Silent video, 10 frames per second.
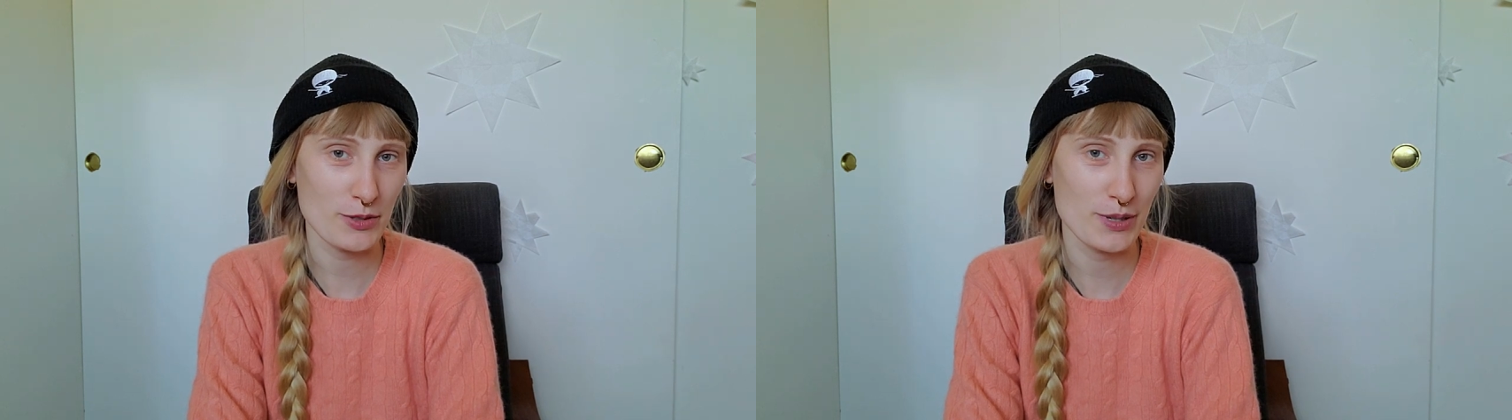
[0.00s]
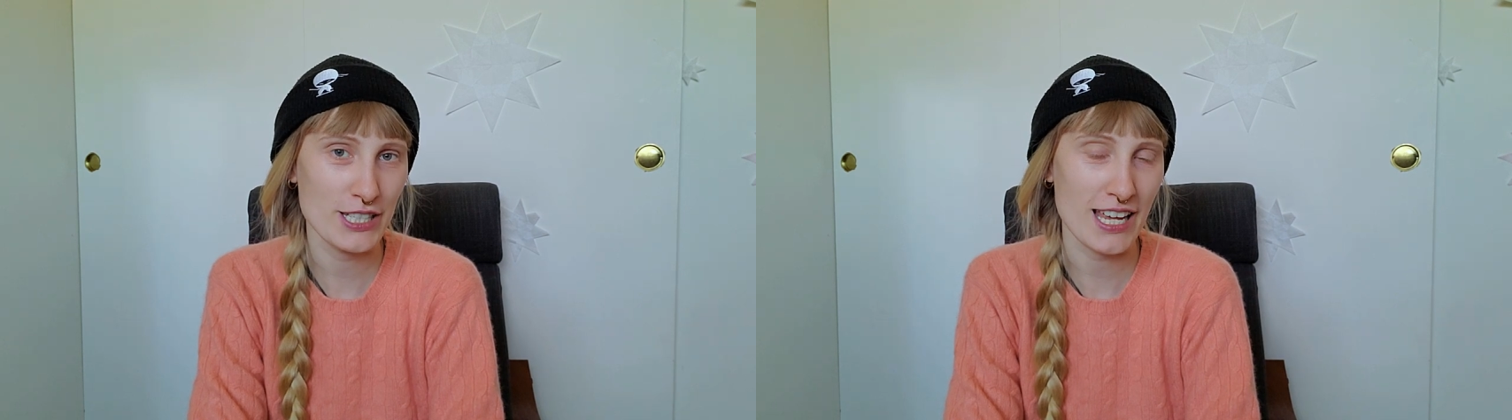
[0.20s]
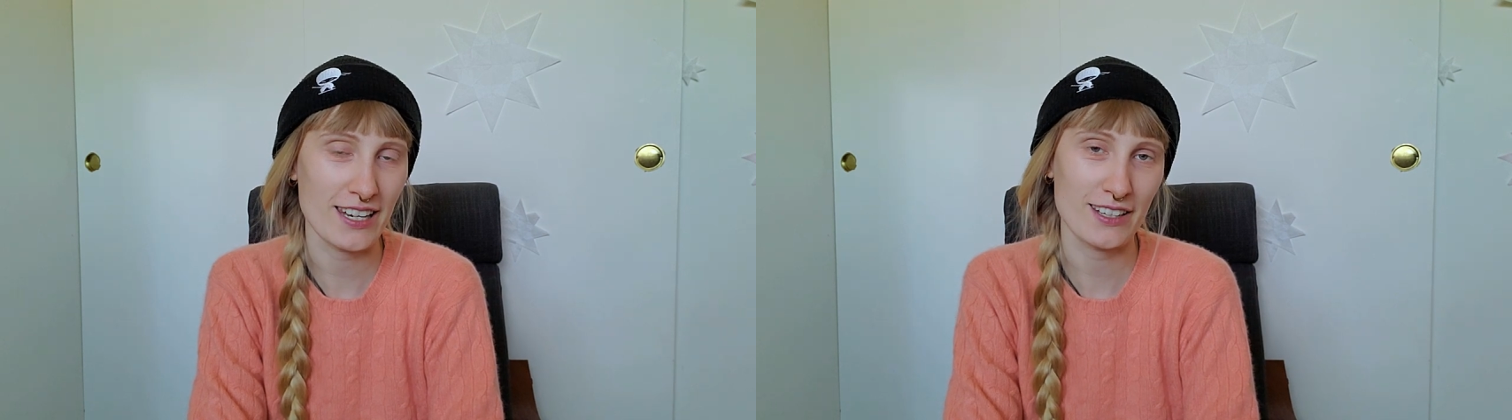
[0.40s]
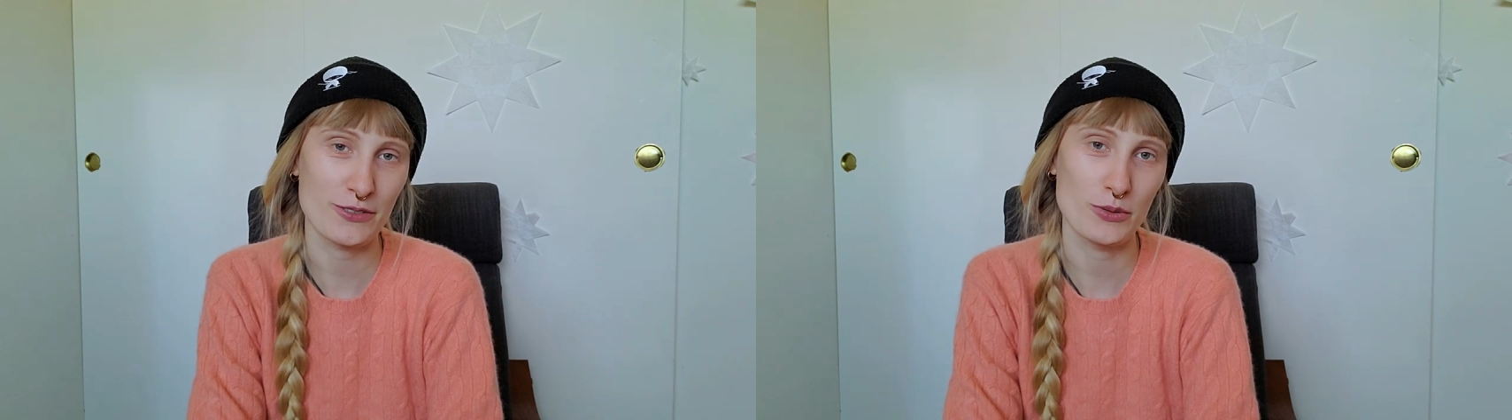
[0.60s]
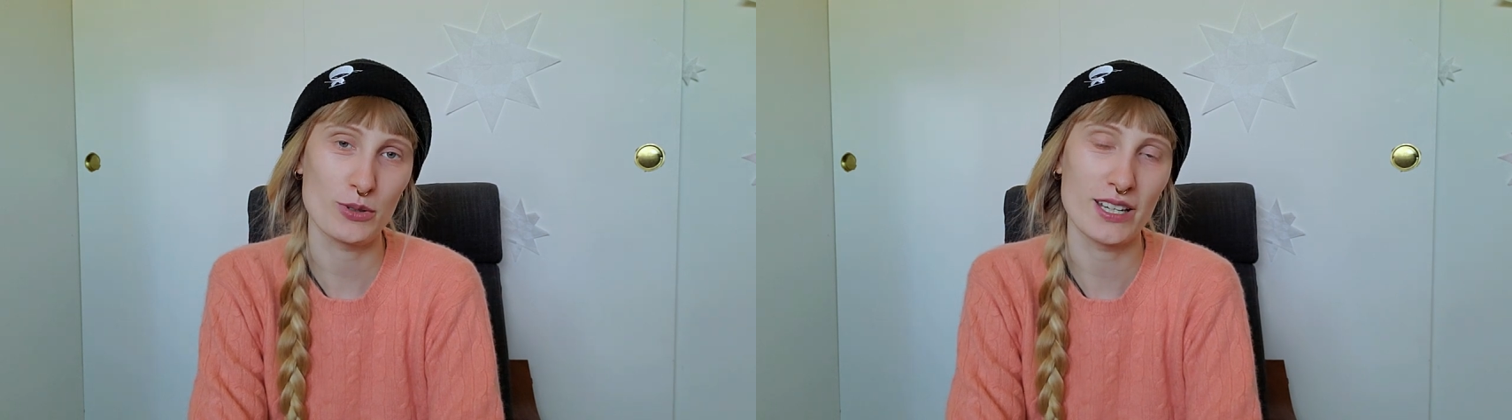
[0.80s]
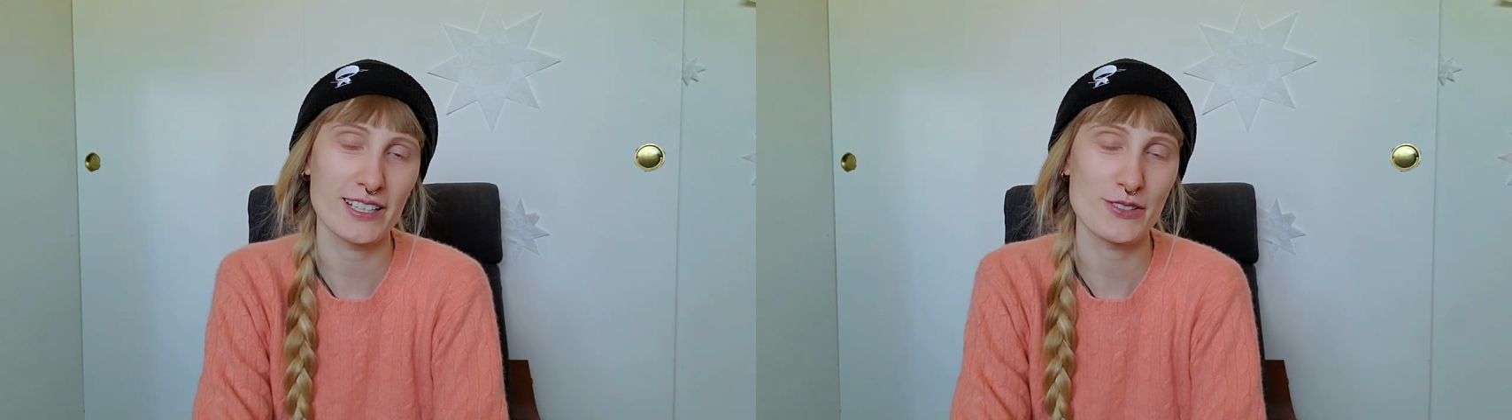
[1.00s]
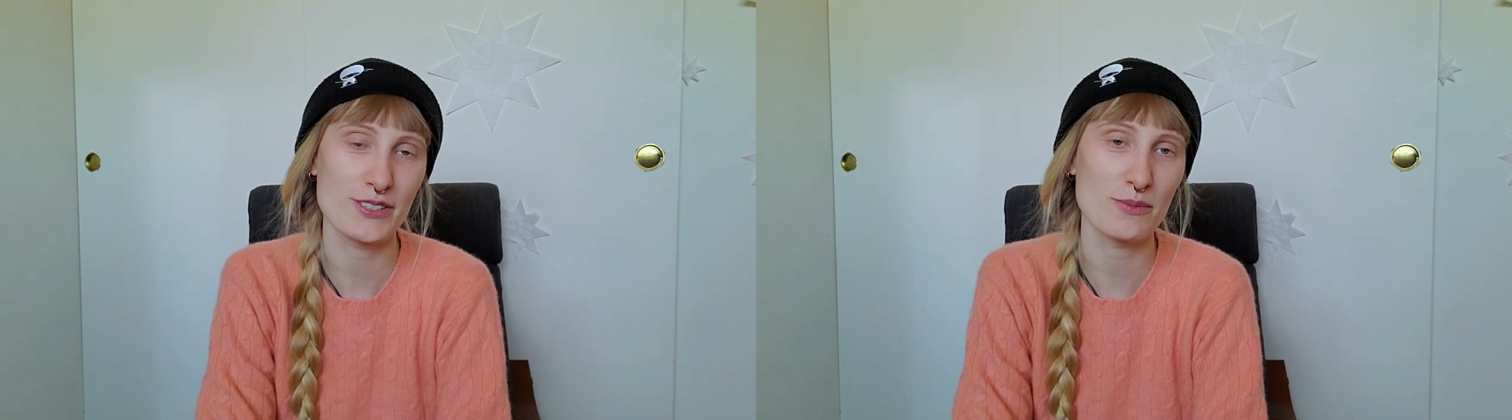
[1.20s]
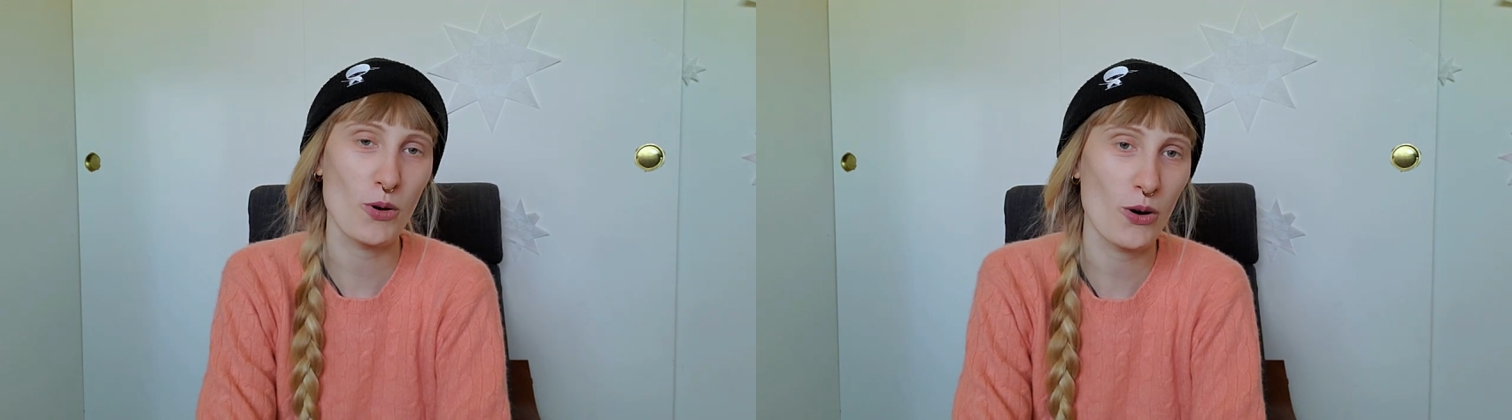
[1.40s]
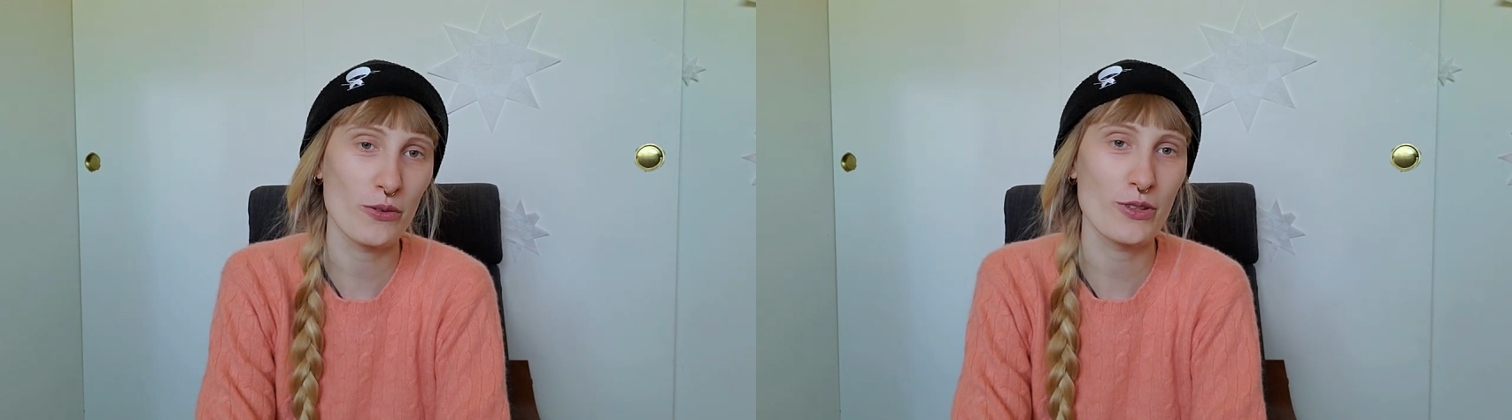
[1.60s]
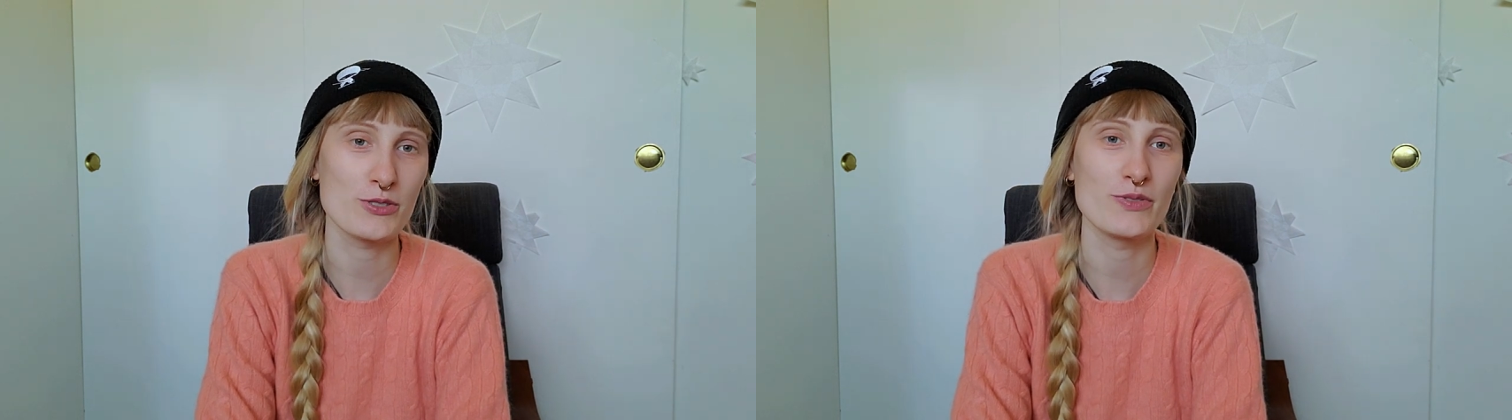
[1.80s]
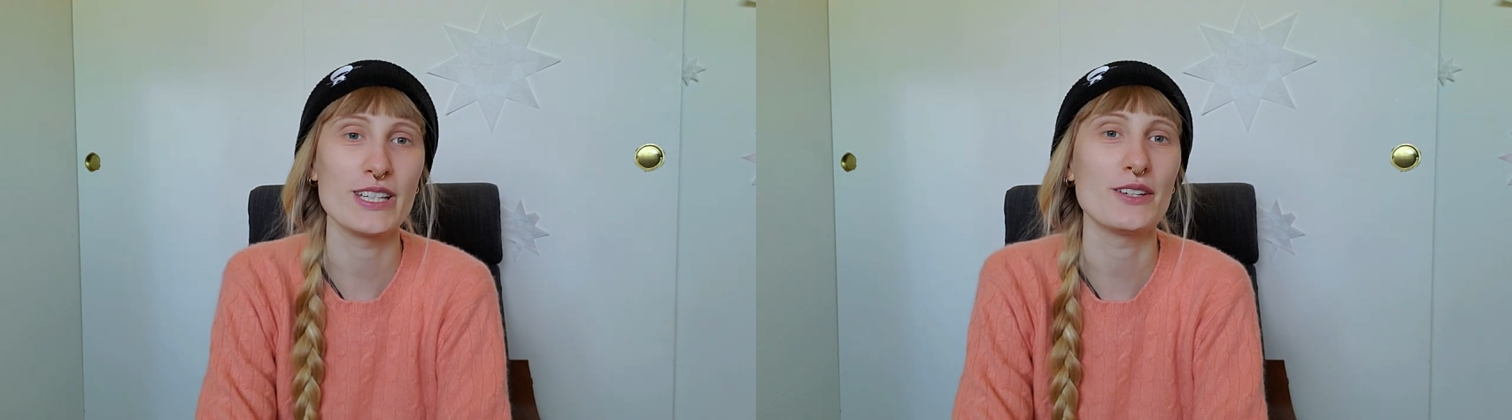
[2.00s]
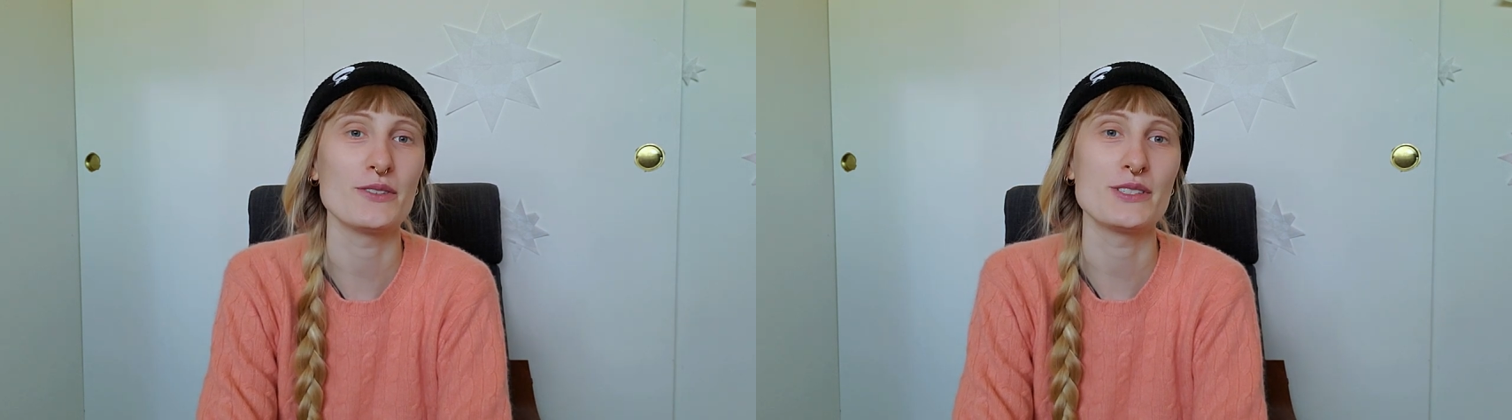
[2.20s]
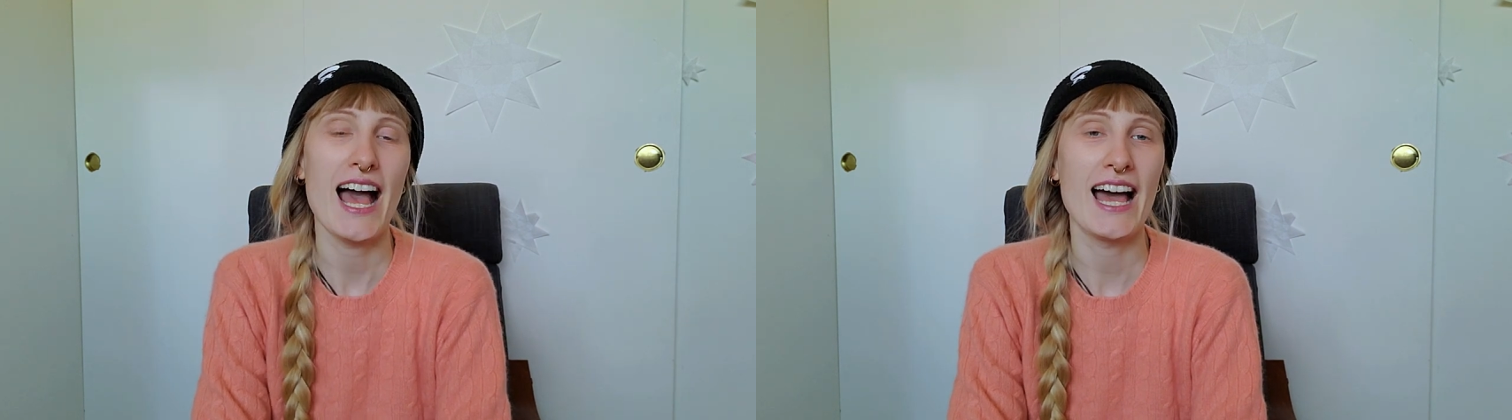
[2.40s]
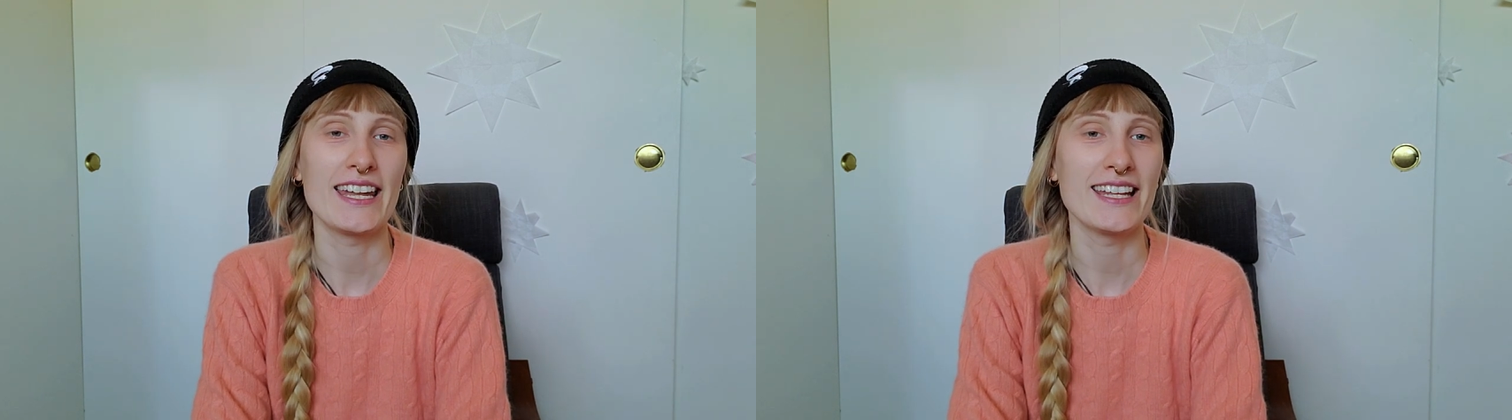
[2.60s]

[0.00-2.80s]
to my channel if you would like to see more of those videos, and